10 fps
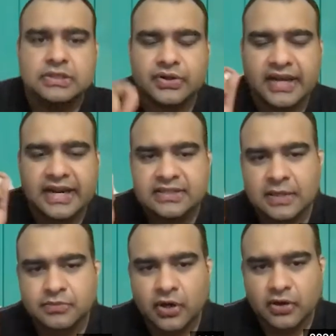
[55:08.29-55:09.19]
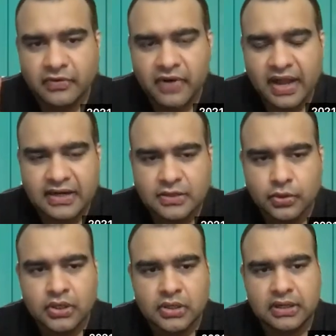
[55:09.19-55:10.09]
Create some sort of a viral
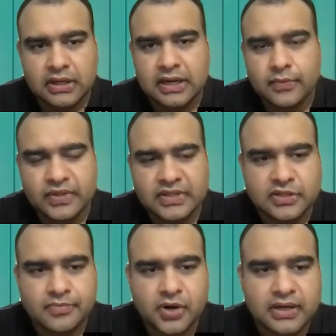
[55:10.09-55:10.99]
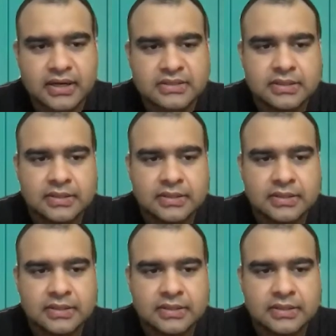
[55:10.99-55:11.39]
hook within your product.